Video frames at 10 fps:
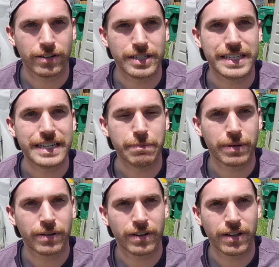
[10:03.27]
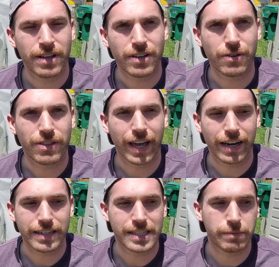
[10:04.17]
deep you think it
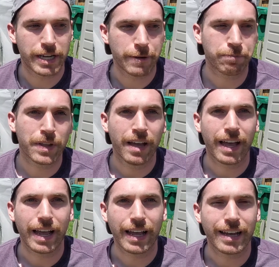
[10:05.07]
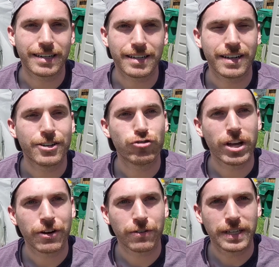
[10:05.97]
needs to be. And
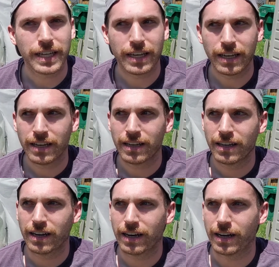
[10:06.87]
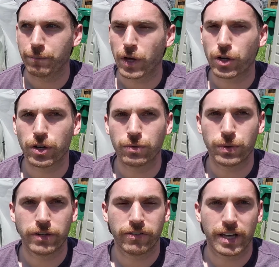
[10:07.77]
generally, a good
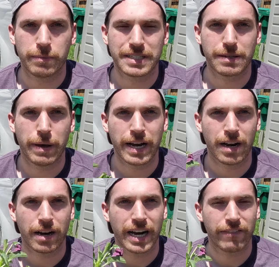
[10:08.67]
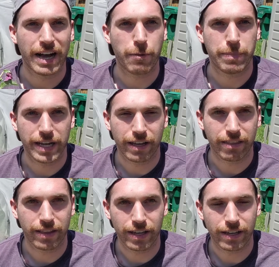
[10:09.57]
rule of thumb is, depending on kind of how big
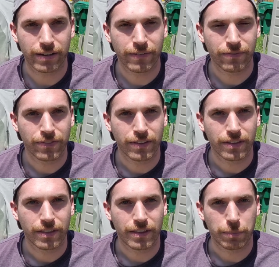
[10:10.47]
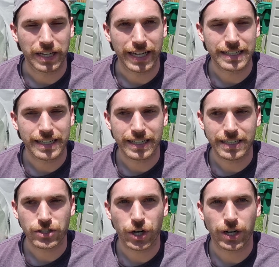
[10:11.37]
the plant
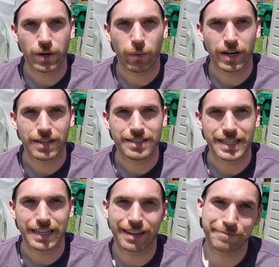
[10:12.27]
is, you're gonna wanna dig